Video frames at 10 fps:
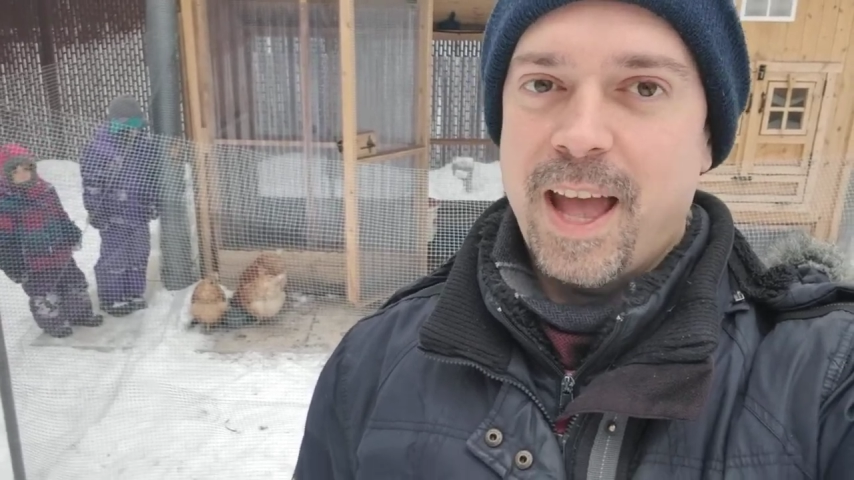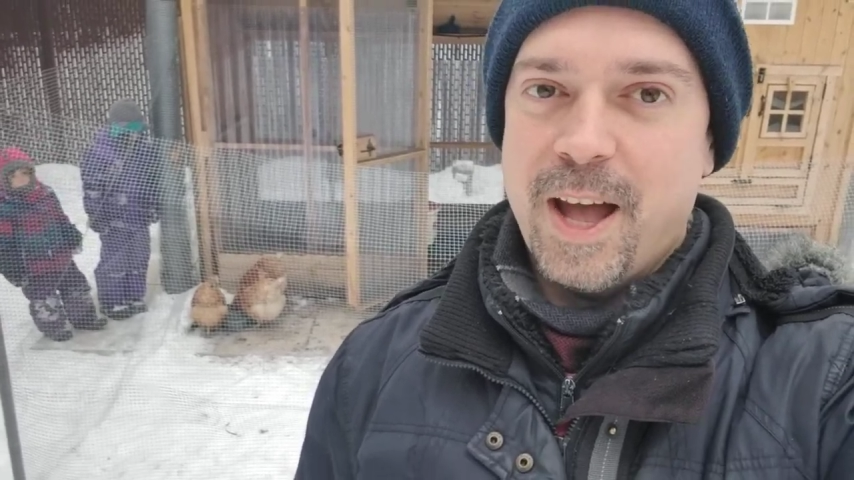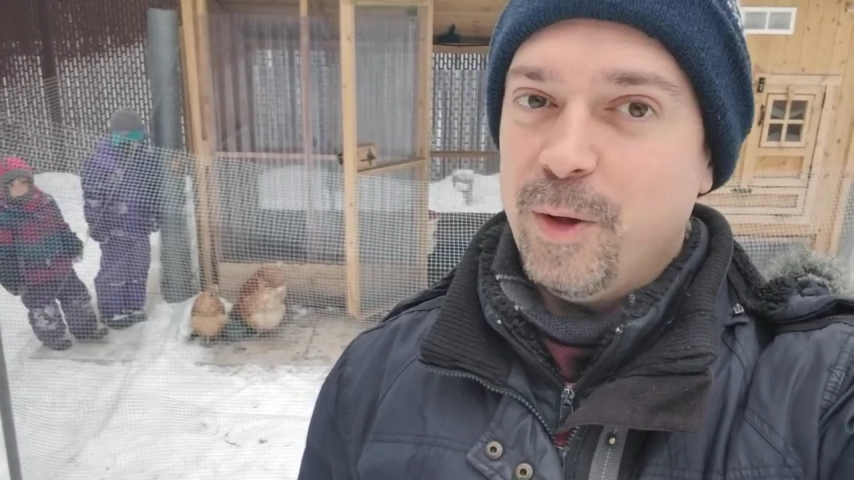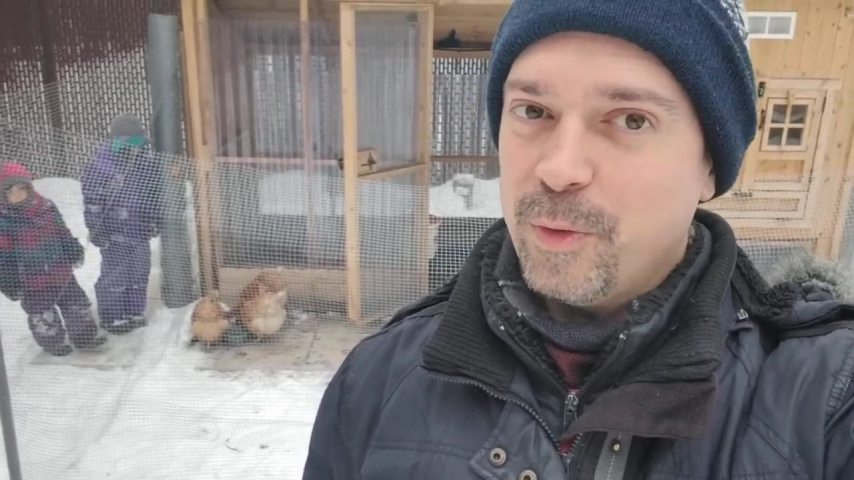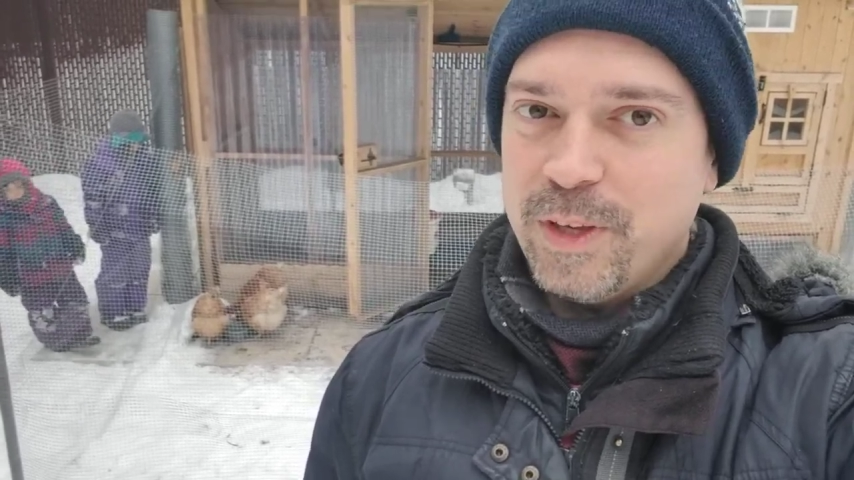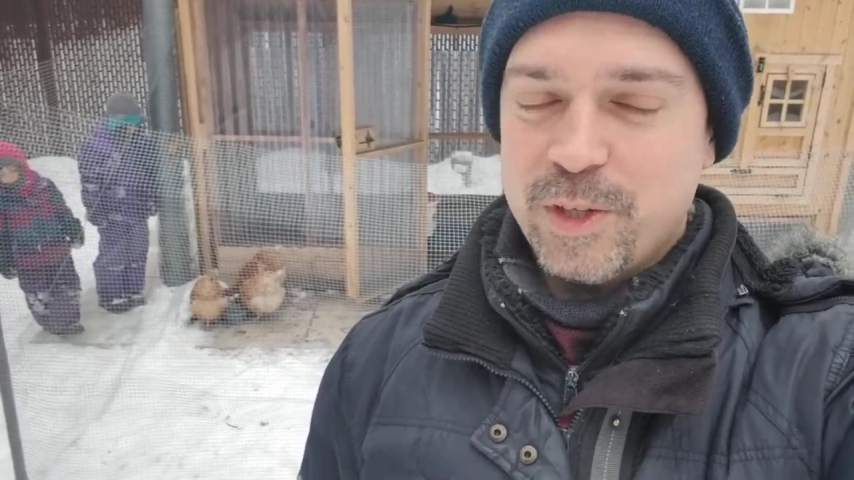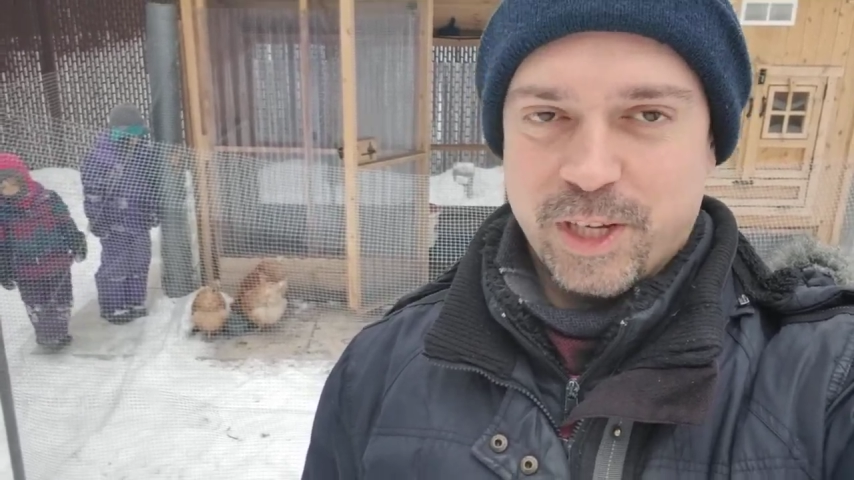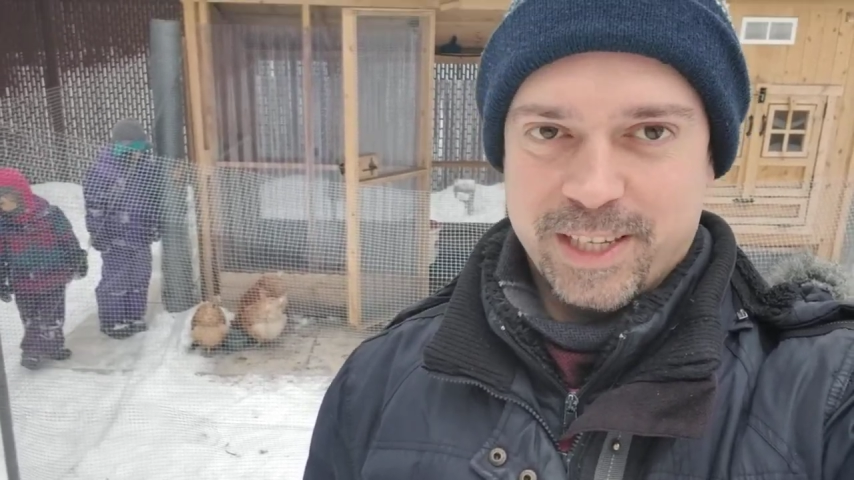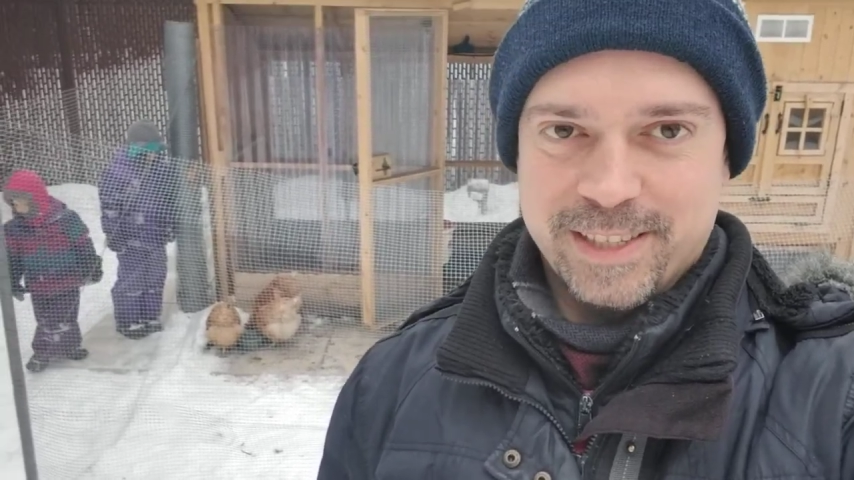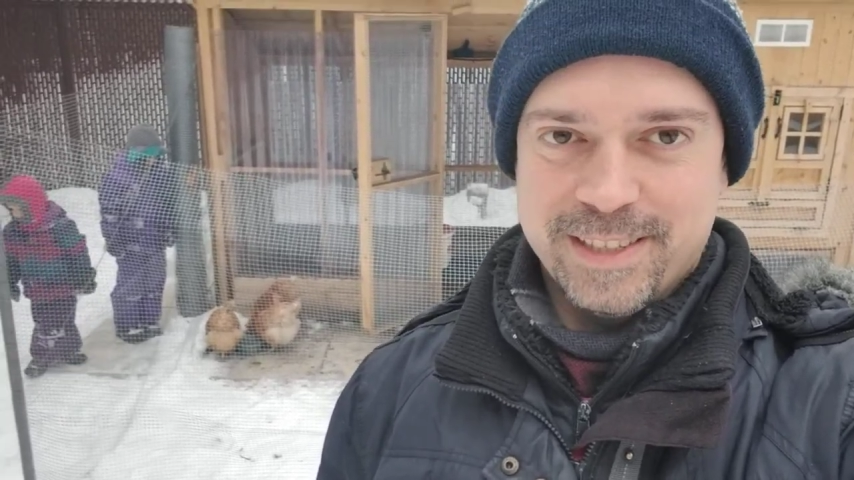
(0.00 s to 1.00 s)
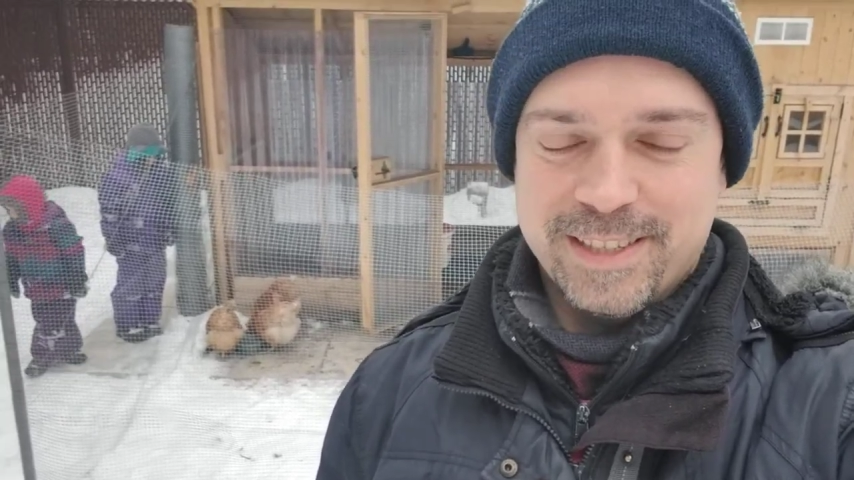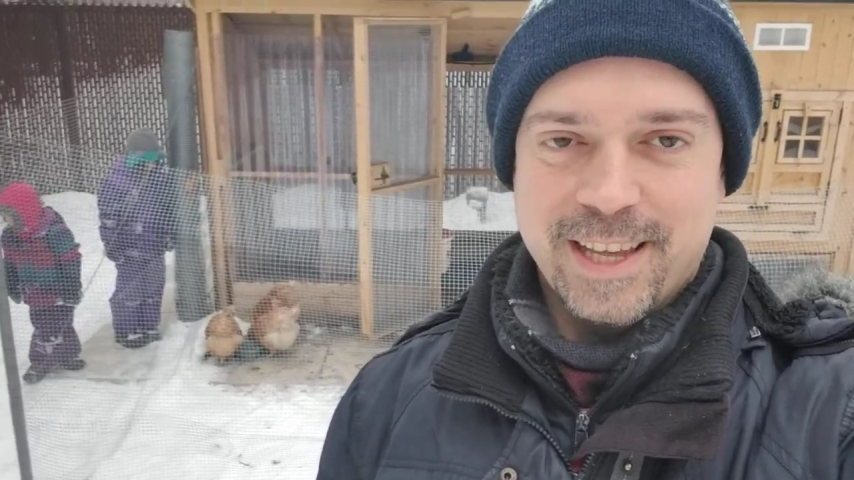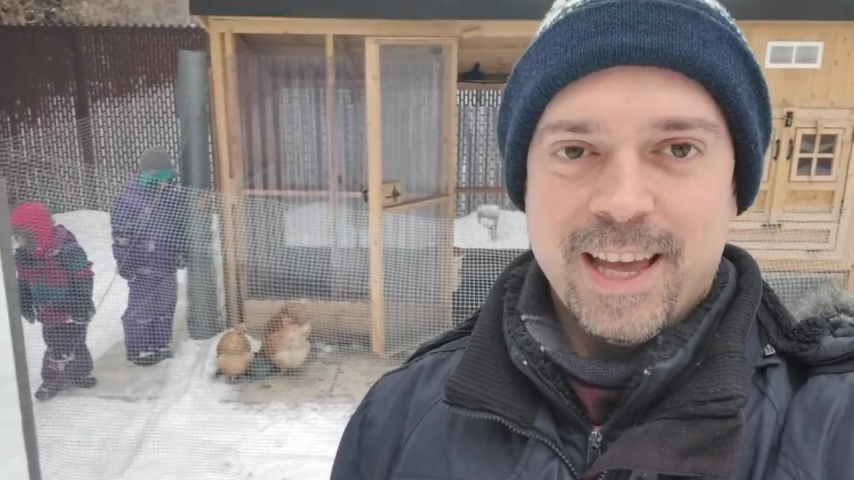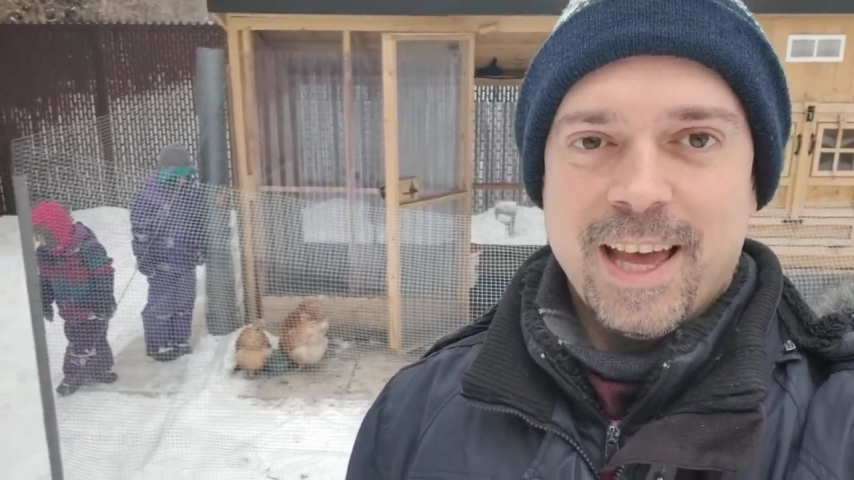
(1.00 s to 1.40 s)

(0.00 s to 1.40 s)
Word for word: healthy chickens.